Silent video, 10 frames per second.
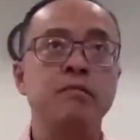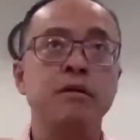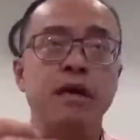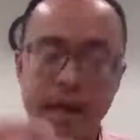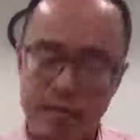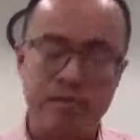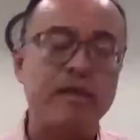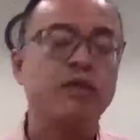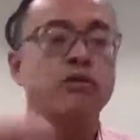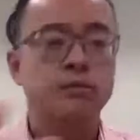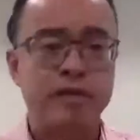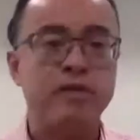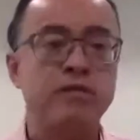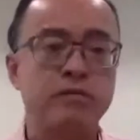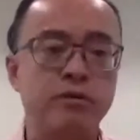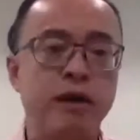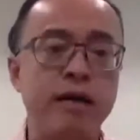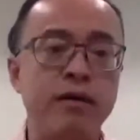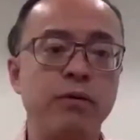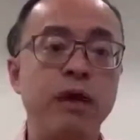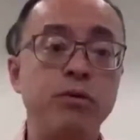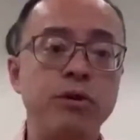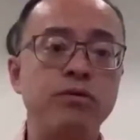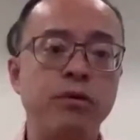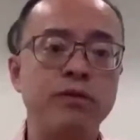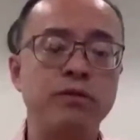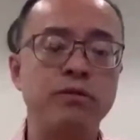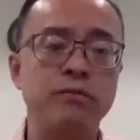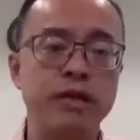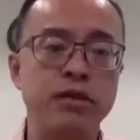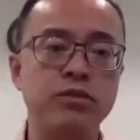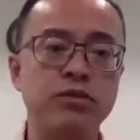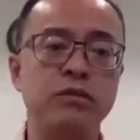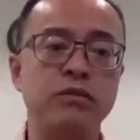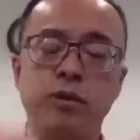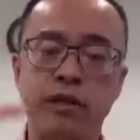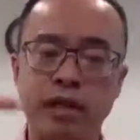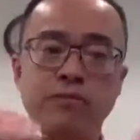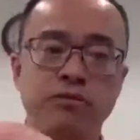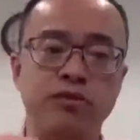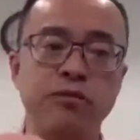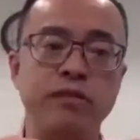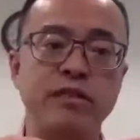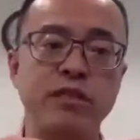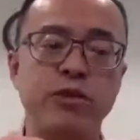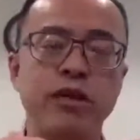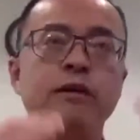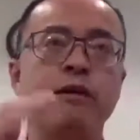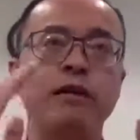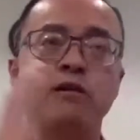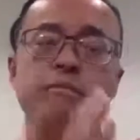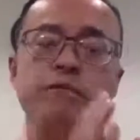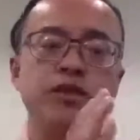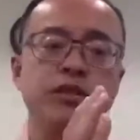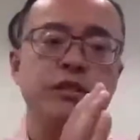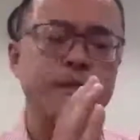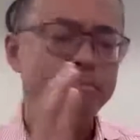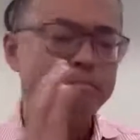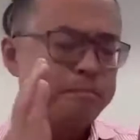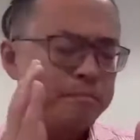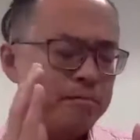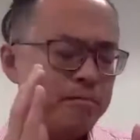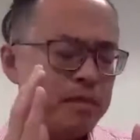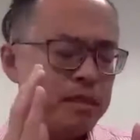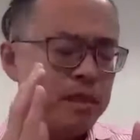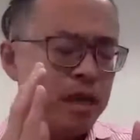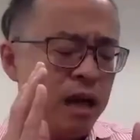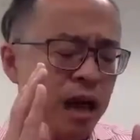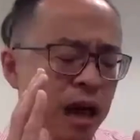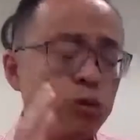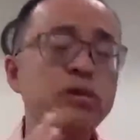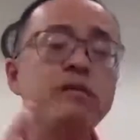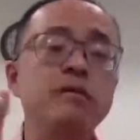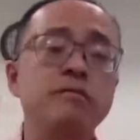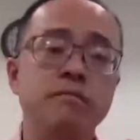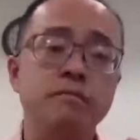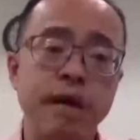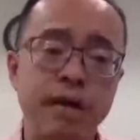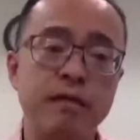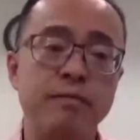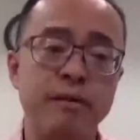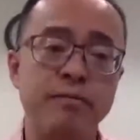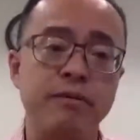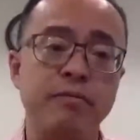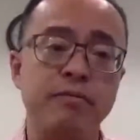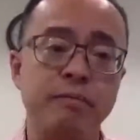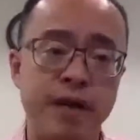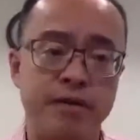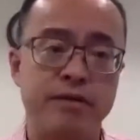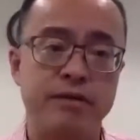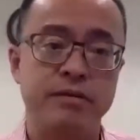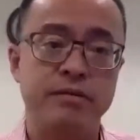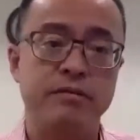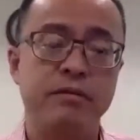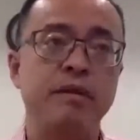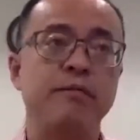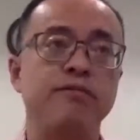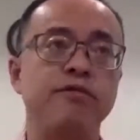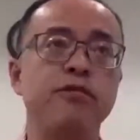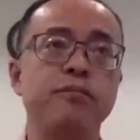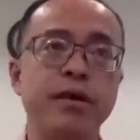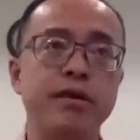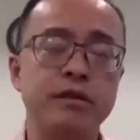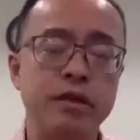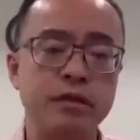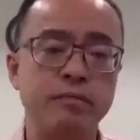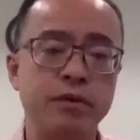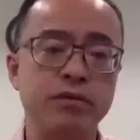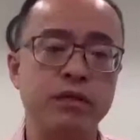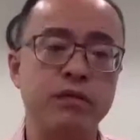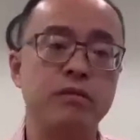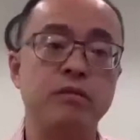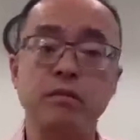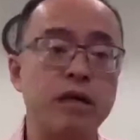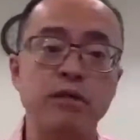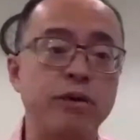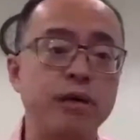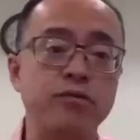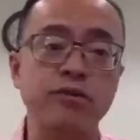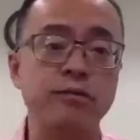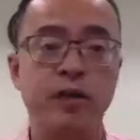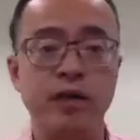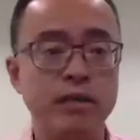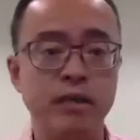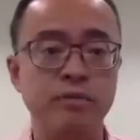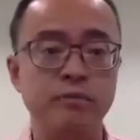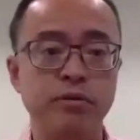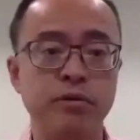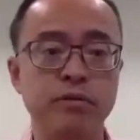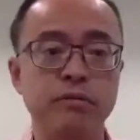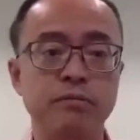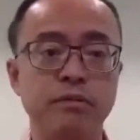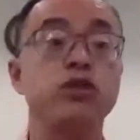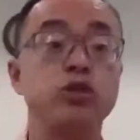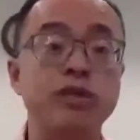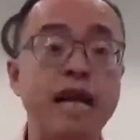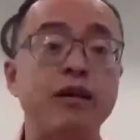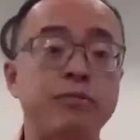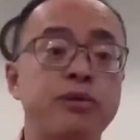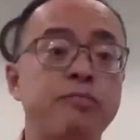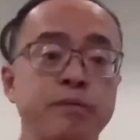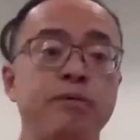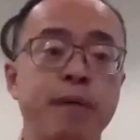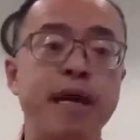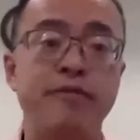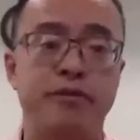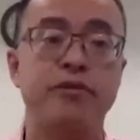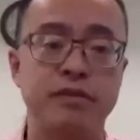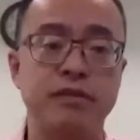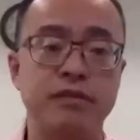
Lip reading: again, that goes back to why we want to make sure when it comes to human-centric lighting, that's our mission. How do we make people better, right? Feel better in the buildings. And that's why UV products are important, because you got to bring people back first,